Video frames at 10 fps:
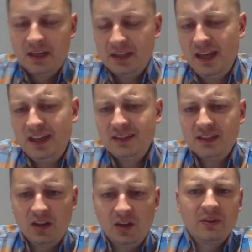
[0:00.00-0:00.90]
An
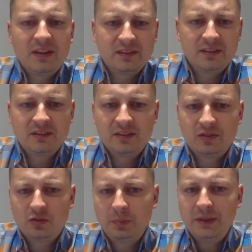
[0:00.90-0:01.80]
idea of a6 is
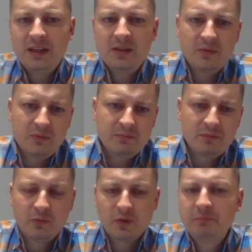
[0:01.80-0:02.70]
to play
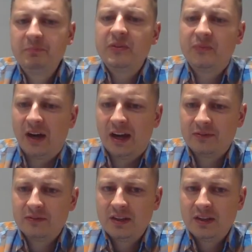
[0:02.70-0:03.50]
for b5.